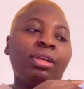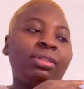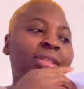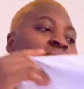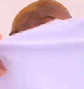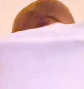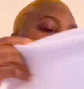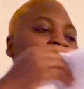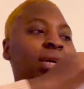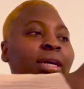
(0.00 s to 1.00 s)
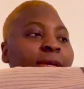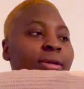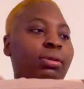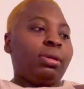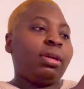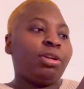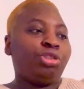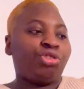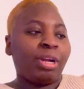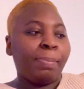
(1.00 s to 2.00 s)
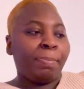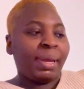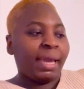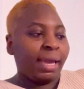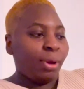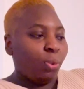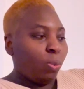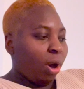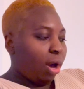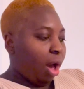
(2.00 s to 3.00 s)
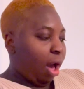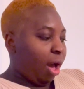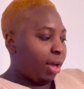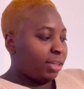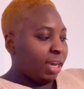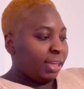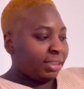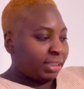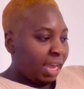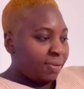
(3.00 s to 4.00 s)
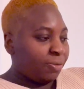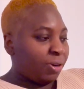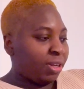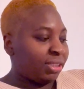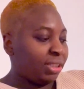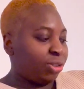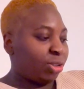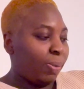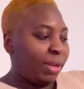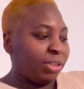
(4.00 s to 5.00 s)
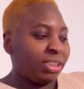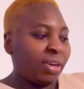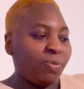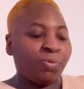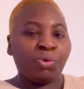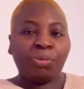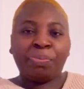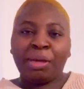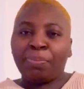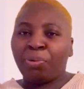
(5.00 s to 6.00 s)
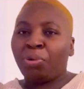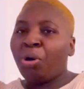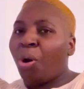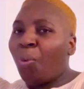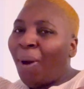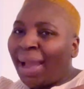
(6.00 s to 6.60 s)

this is the dream big, work hard, stay focused, and surround yourself with good people. Why